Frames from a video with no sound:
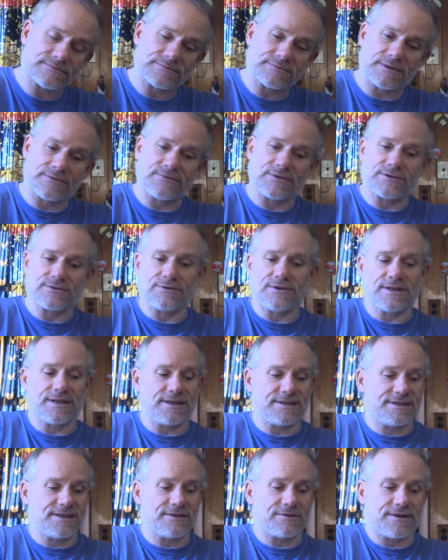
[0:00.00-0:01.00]
if this reading
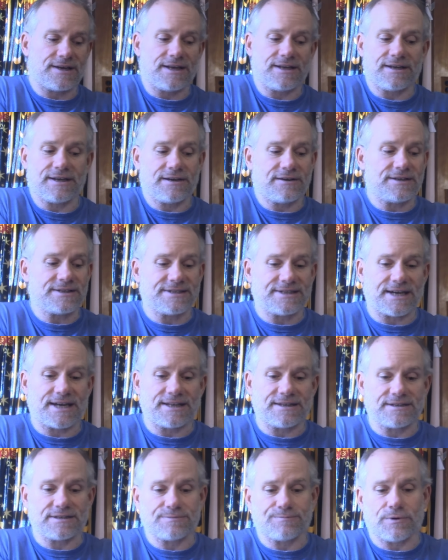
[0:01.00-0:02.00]
is either hitting or it's not
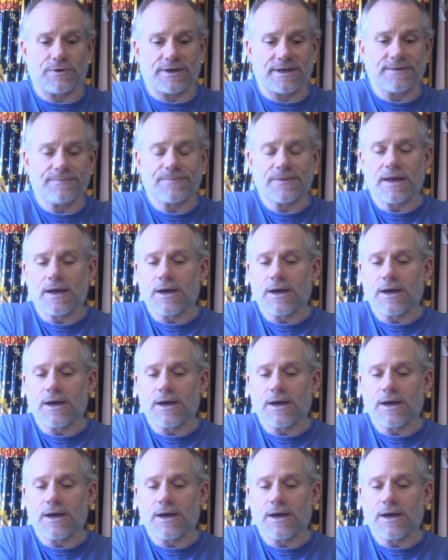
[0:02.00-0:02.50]
at this point